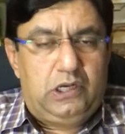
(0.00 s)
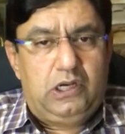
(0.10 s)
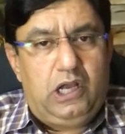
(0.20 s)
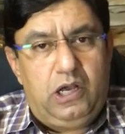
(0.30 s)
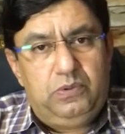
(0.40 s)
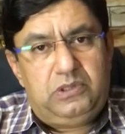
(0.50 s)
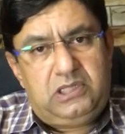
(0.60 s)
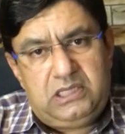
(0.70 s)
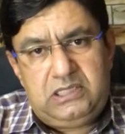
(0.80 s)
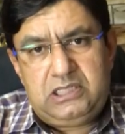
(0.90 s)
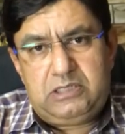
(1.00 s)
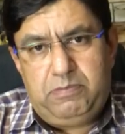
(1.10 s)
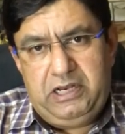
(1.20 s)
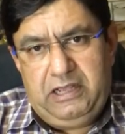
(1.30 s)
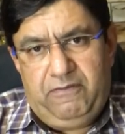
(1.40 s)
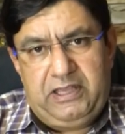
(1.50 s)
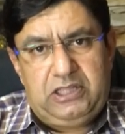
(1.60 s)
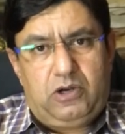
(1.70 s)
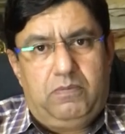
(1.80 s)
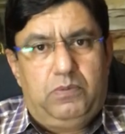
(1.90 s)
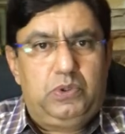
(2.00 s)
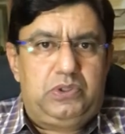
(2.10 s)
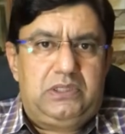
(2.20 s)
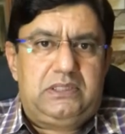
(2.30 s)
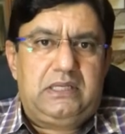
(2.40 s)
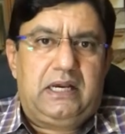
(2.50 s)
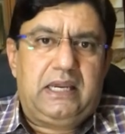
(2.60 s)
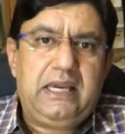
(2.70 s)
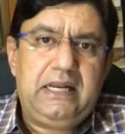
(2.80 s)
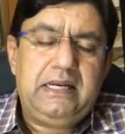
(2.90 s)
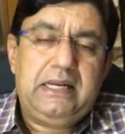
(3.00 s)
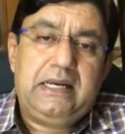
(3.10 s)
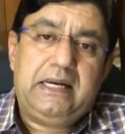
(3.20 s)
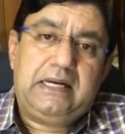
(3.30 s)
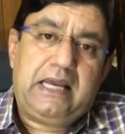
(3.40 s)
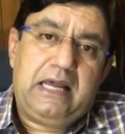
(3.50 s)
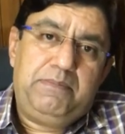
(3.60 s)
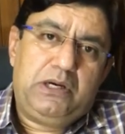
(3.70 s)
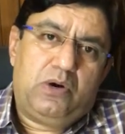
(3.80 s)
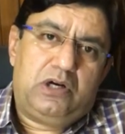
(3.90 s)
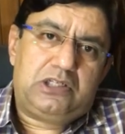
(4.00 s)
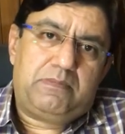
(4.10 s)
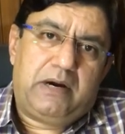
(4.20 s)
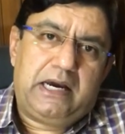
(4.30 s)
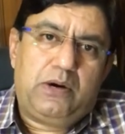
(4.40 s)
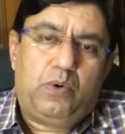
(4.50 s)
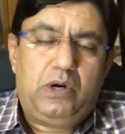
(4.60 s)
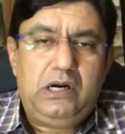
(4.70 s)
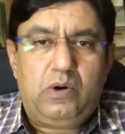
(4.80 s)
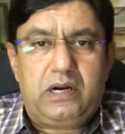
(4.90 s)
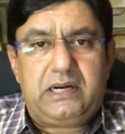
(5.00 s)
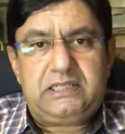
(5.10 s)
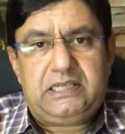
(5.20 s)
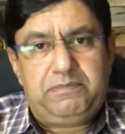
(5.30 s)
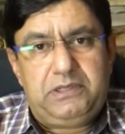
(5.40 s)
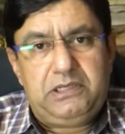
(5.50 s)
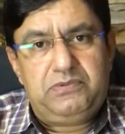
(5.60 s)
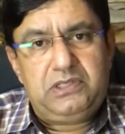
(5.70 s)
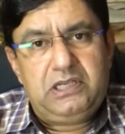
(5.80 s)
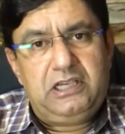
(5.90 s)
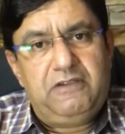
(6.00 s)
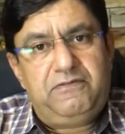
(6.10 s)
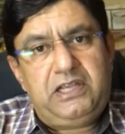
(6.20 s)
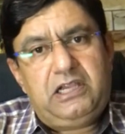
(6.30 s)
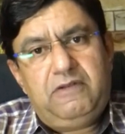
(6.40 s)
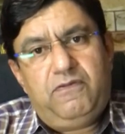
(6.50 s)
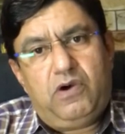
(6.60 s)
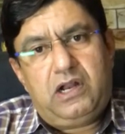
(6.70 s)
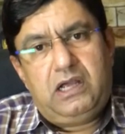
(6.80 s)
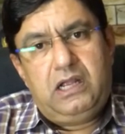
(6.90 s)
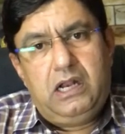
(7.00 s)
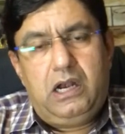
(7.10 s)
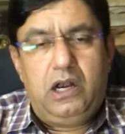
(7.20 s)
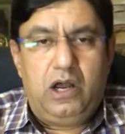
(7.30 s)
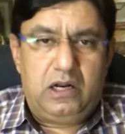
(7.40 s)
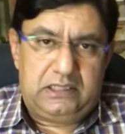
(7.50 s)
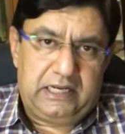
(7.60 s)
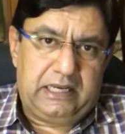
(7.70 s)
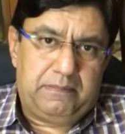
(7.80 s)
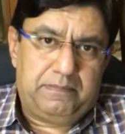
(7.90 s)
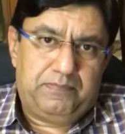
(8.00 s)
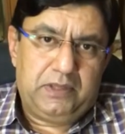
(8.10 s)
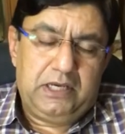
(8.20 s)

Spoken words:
Now this splenic vein thrombosis, again, it can be caused by oral contraceptives if taken for a long time.